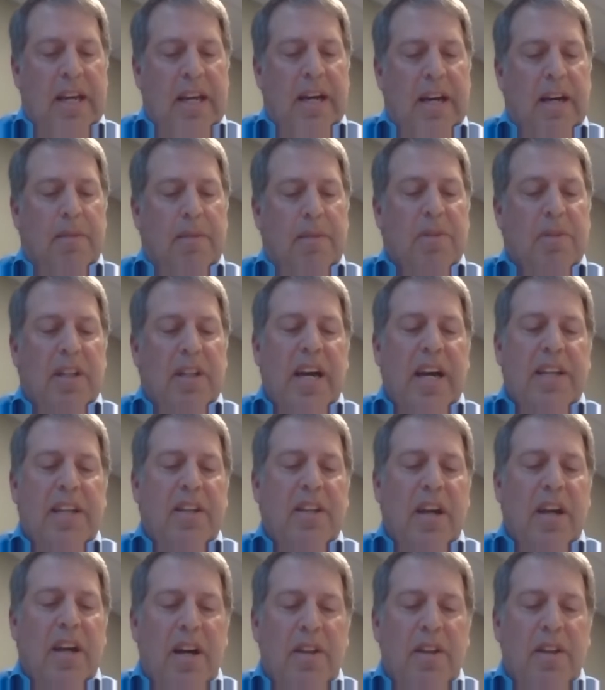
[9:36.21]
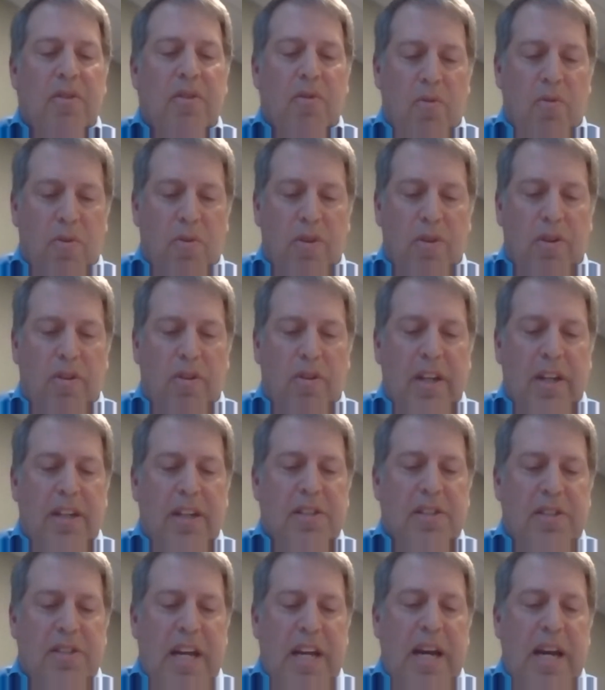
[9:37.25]
But like the other order, it
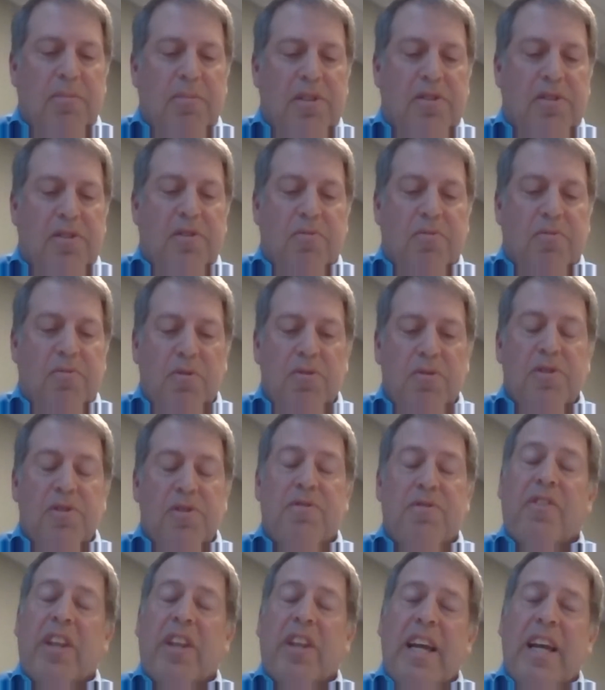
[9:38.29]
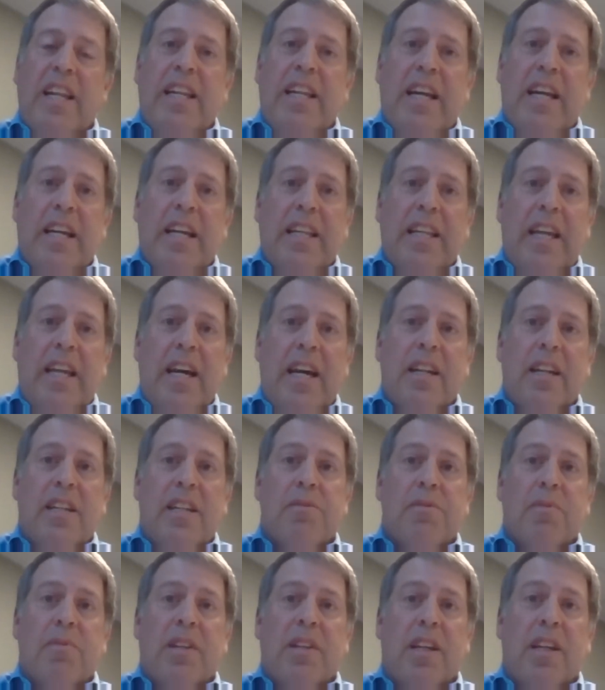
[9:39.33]
establishes rules for the 89
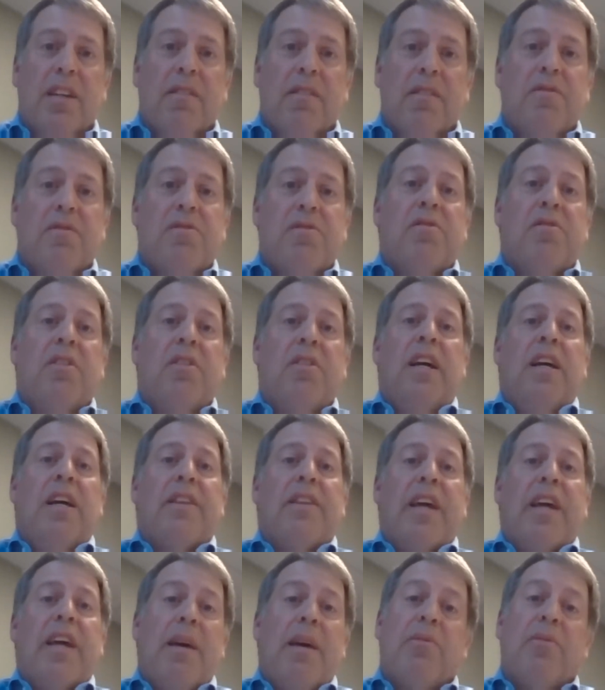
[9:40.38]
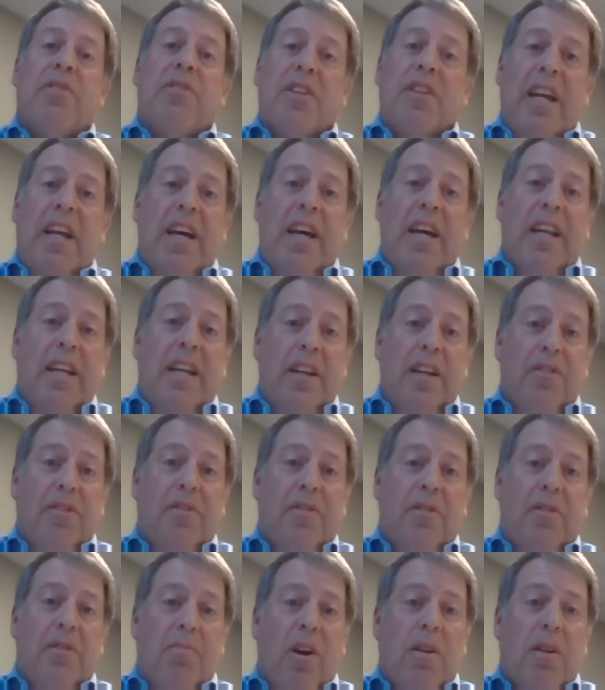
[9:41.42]
counties, but gives the Hamilton County
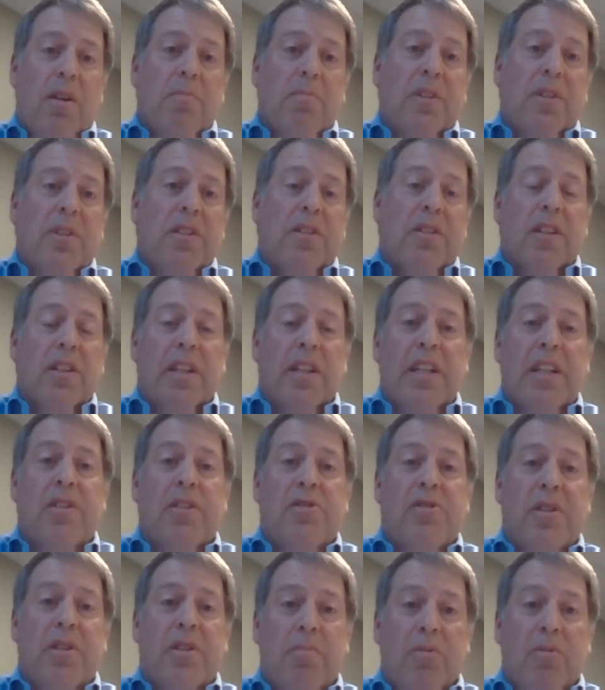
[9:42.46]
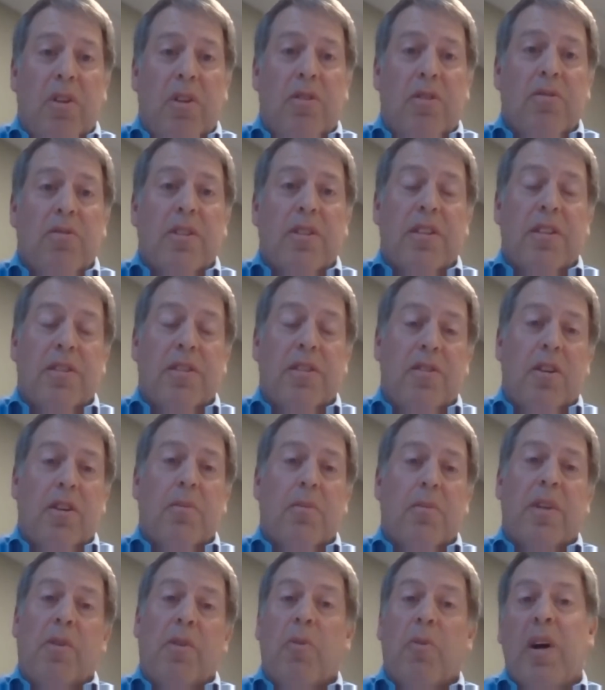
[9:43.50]
Health Department the leadership role in
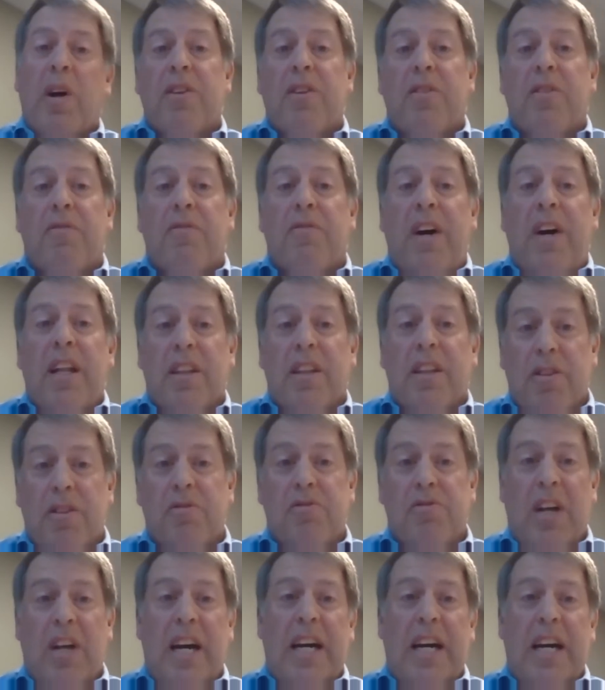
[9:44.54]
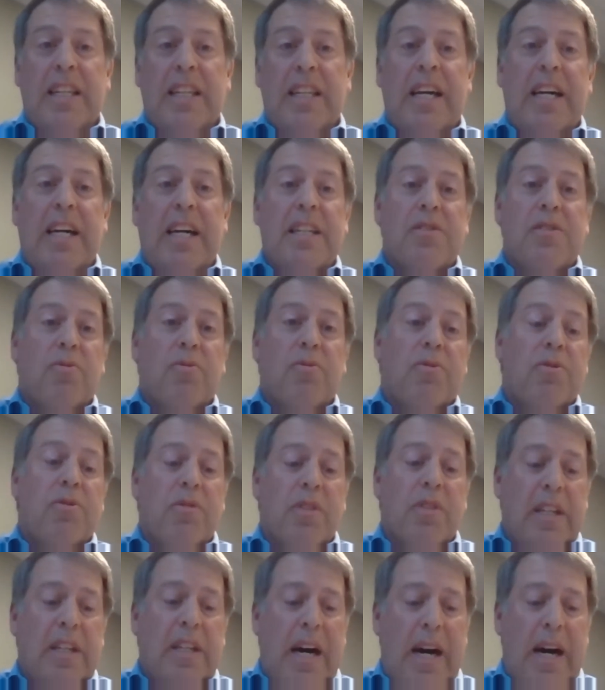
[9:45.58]
determining whether to follow those guidelines or to
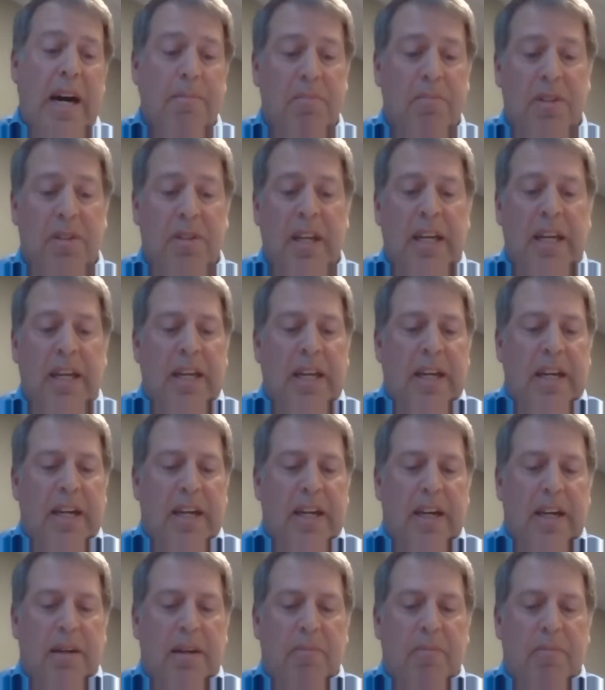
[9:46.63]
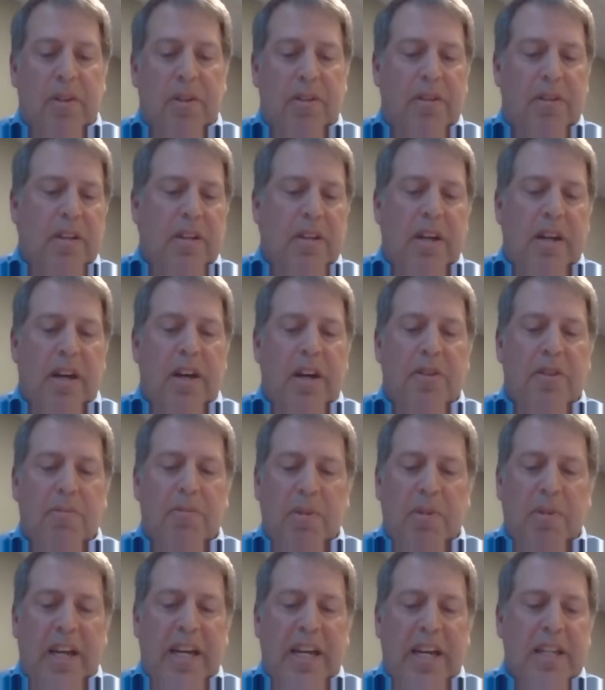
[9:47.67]
adopt other
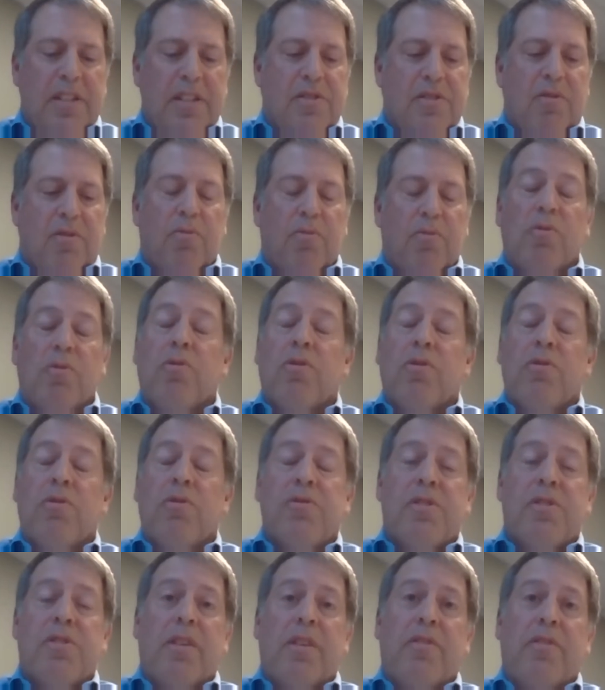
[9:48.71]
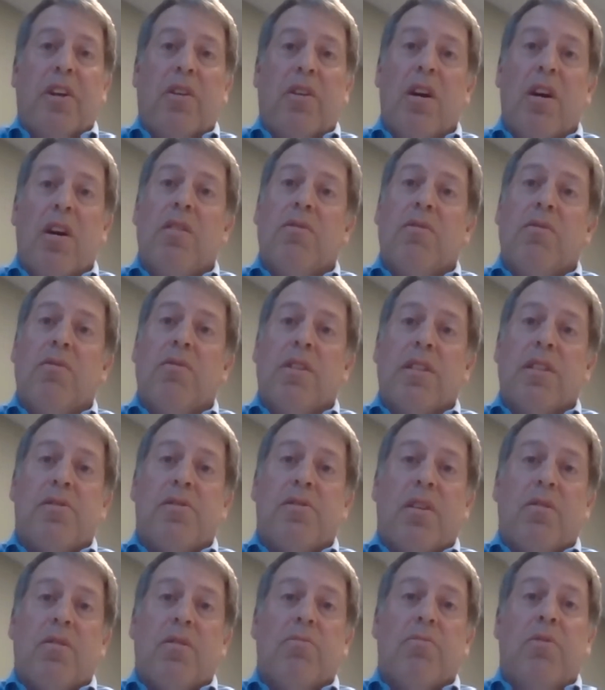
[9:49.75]
plans or rules of their own. And
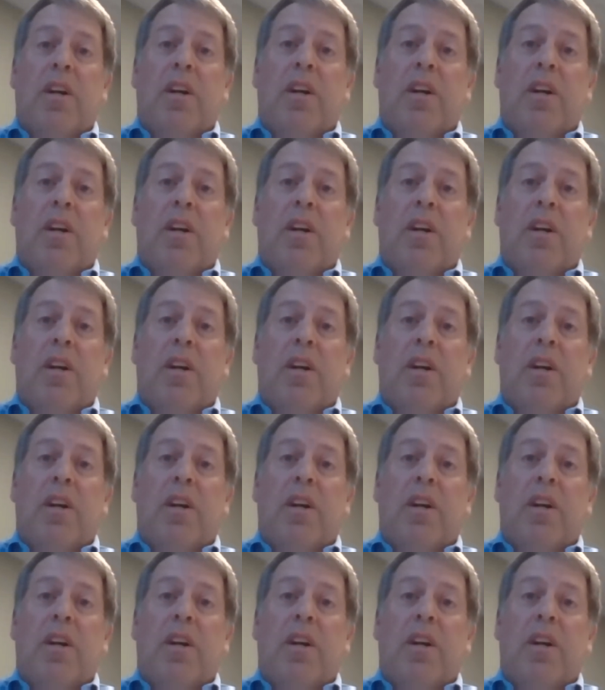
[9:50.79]
so